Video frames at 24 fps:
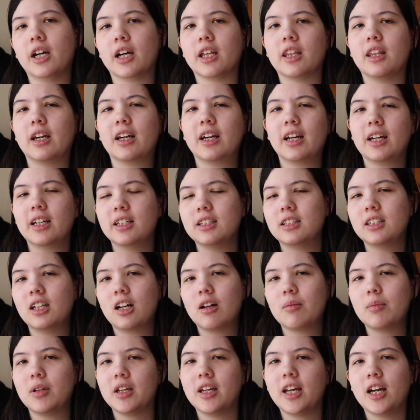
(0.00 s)
I think I can set
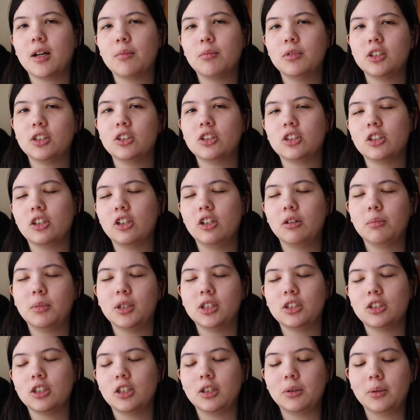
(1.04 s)
up the camera to show you me
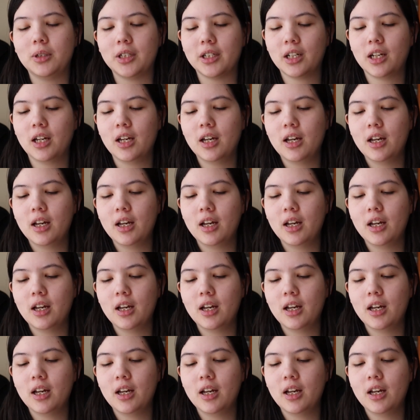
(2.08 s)
sewing.